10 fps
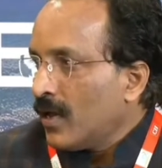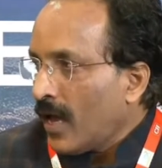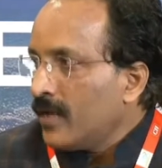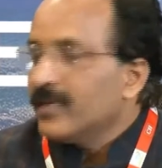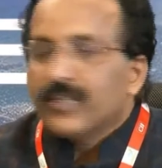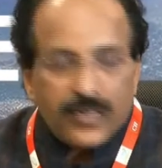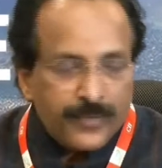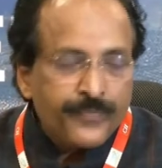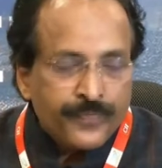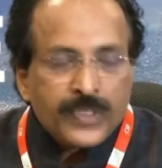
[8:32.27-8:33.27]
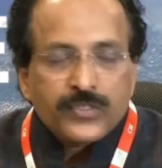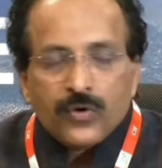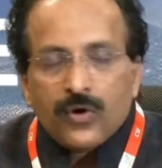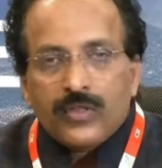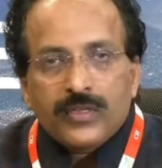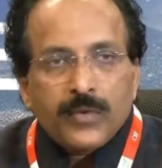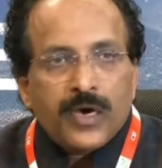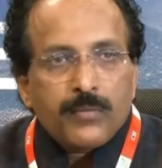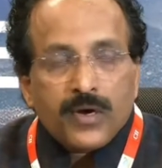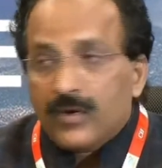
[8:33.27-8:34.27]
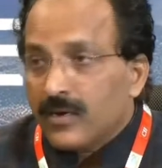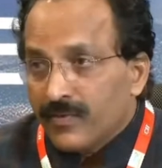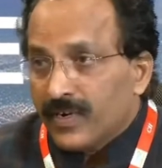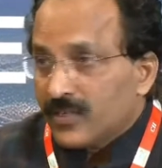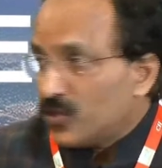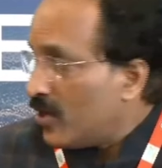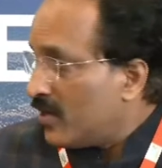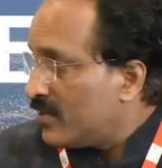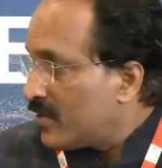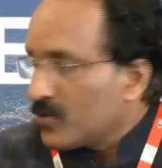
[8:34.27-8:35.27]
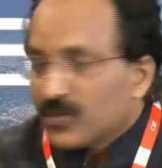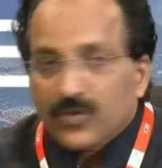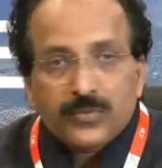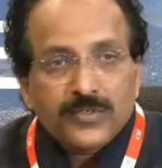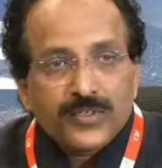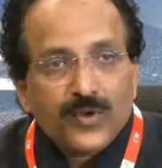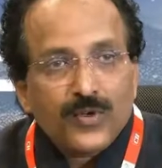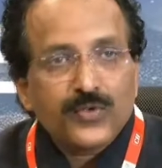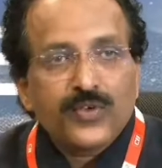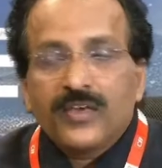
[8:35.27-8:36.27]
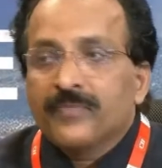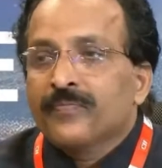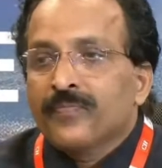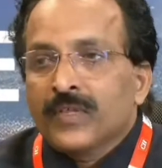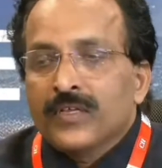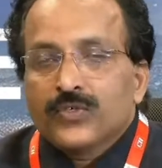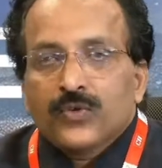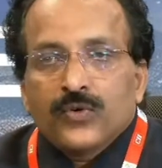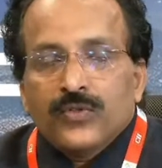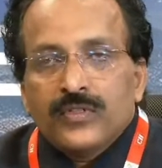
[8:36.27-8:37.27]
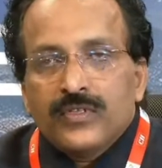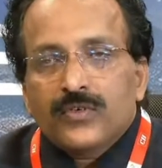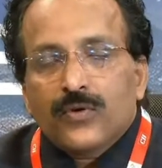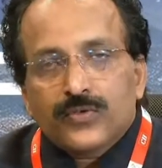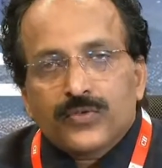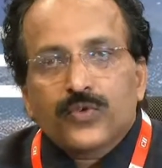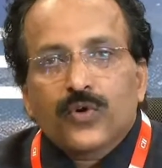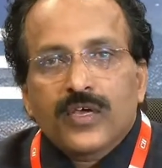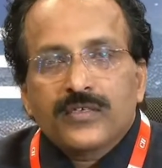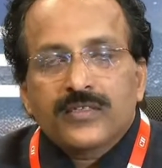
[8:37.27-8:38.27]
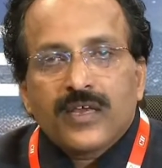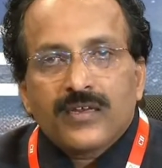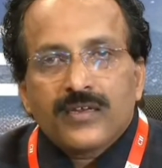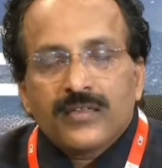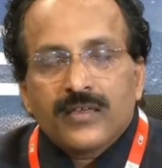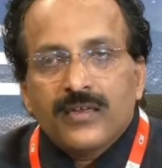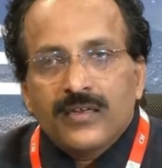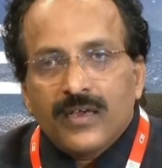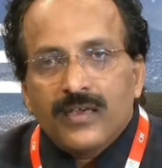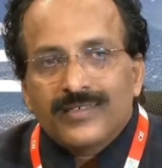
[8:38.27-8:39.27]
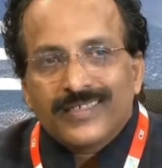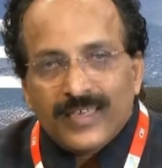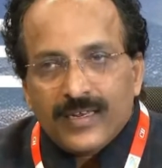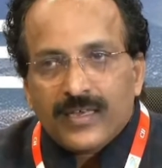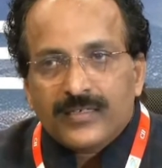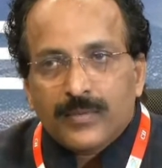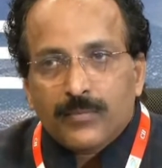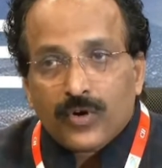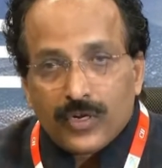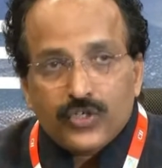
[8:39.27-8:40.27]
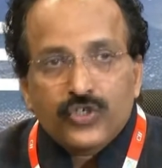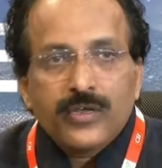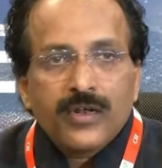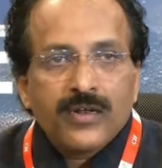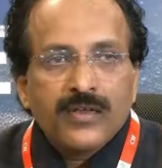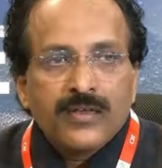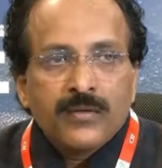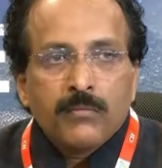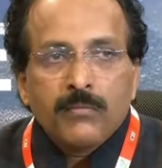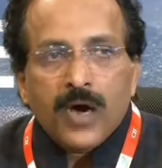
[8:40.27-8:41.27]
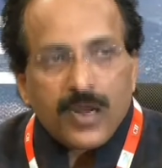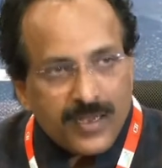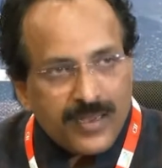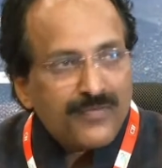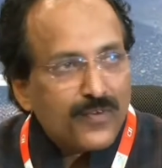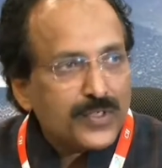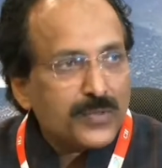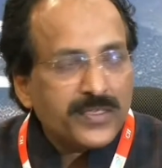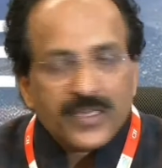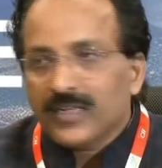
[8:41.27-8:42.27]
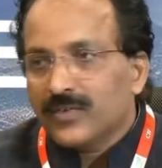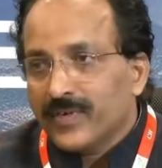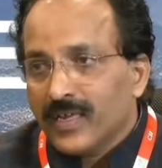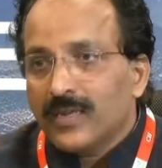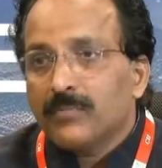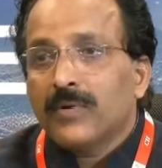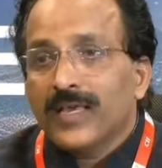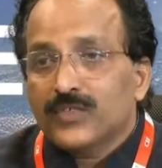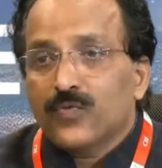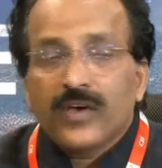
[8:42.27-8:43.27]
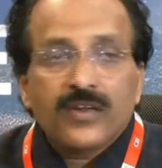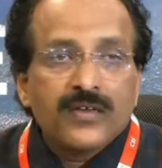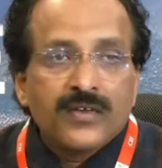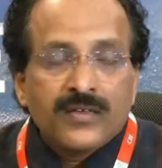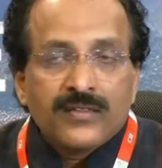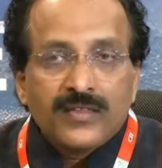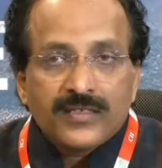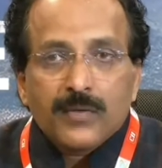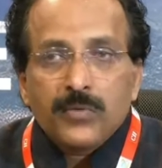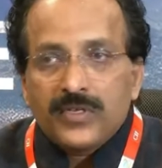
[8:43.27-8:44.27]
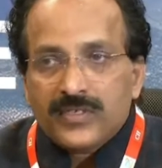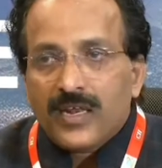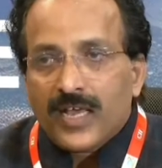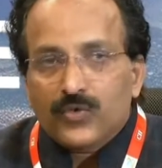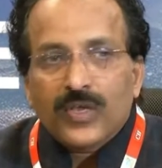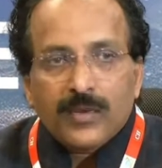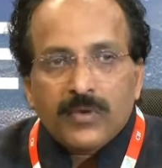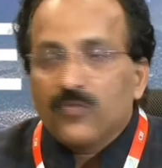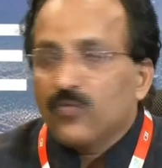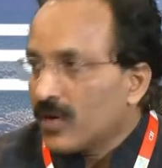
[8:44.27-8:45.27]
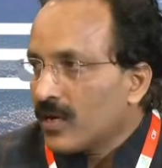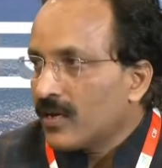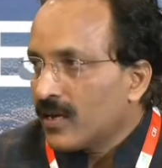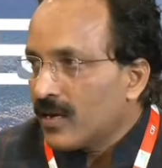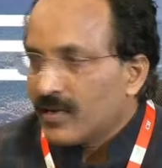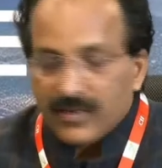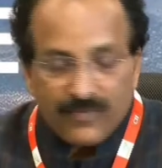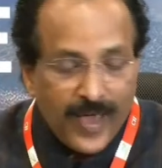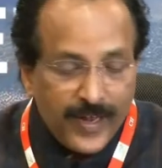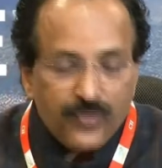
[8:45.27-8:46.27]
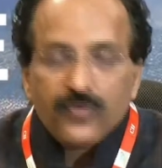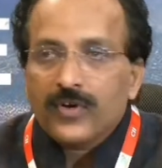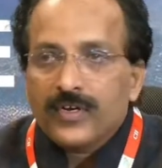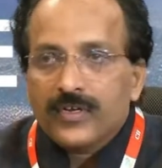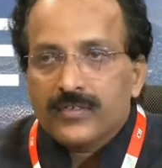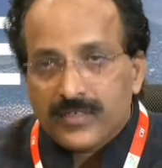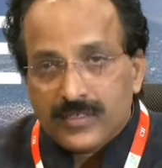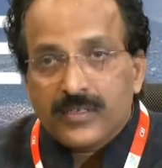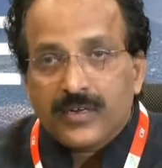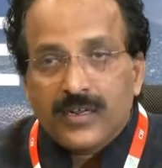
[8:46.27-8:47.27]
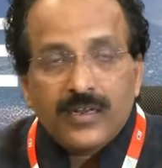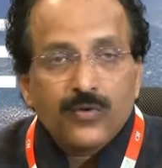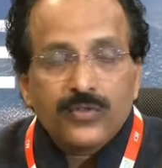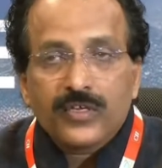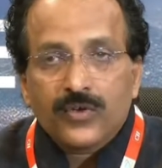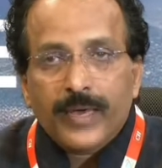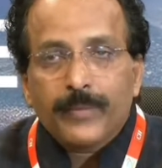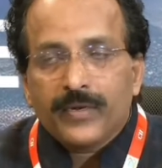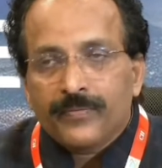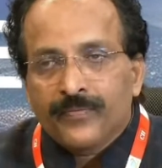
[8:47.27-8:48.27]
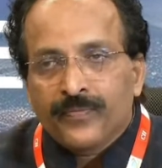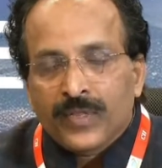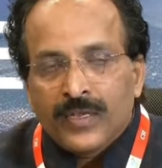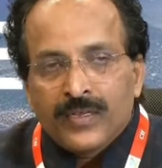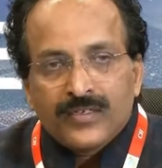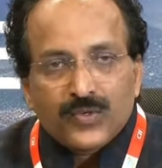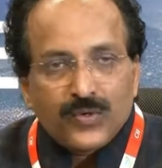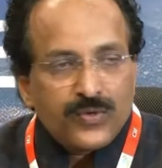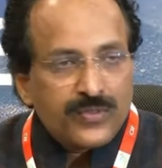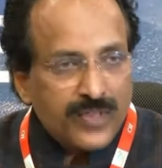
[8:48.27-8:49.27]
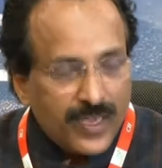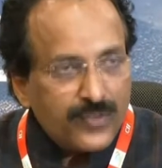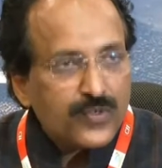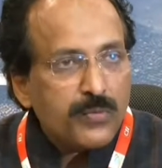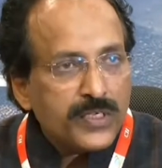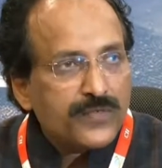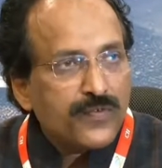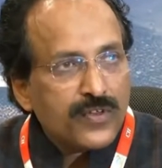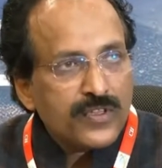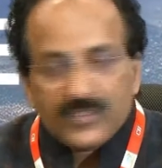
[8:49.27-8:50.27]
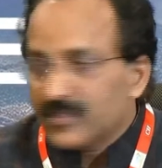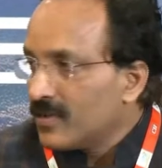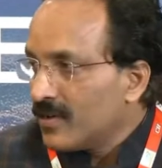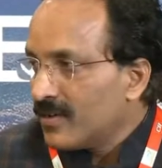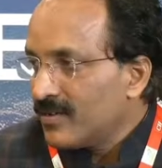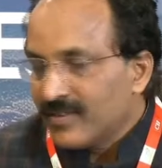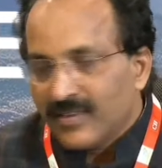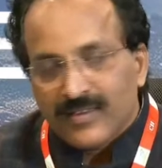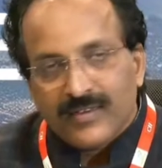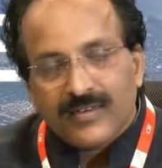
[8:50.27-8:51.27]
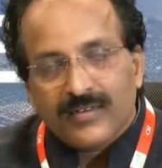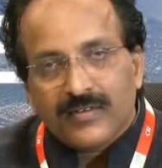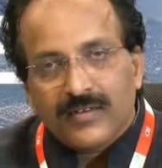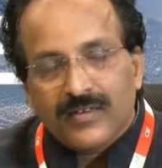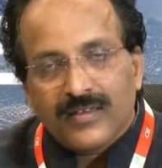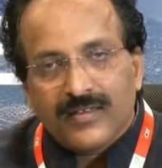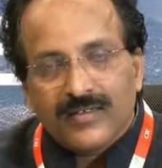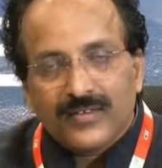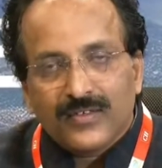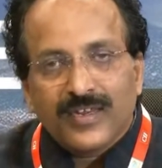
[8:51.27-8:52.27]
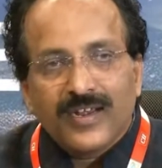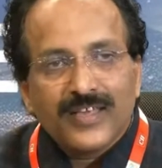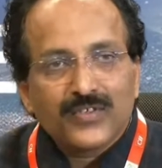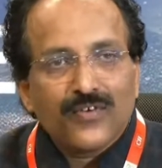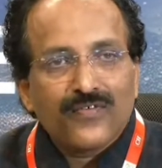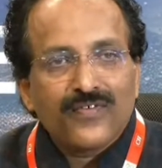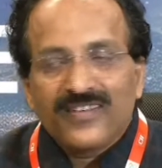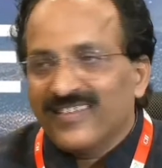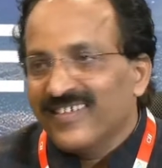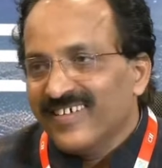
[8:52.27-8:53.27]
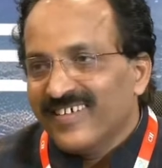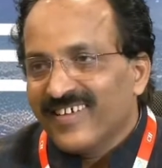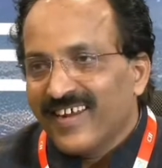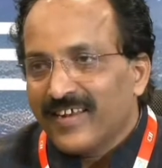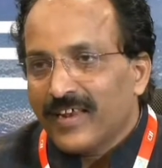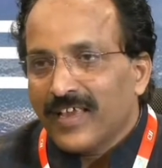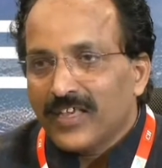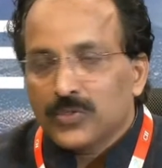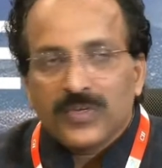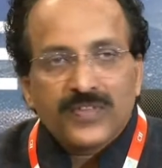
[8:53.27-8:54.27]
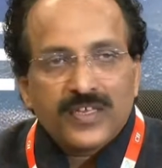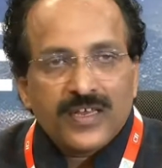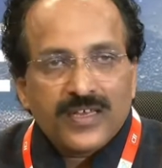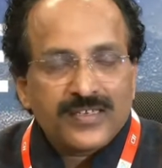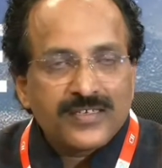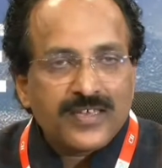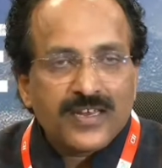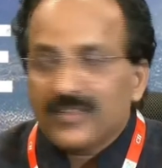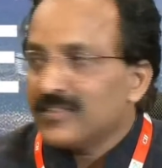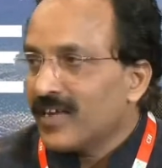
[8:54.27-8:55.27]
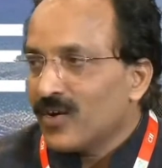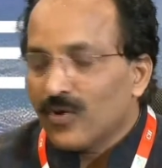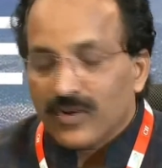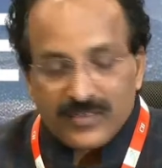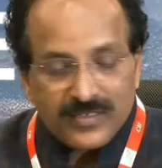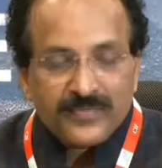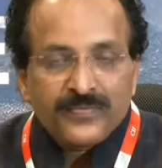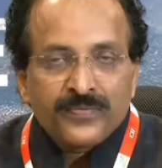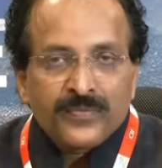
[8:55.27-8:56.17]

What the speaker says: Italy. So all of them are partner, even Russia, the Roscosmos is also here. So this also showcases that the India is seen as a potential market for space activity and a place where these companies can actually come and work and create value for it. It's really a good thing to happen. So thank you so much for this 3 days of great engagement with industries and other stakeholders.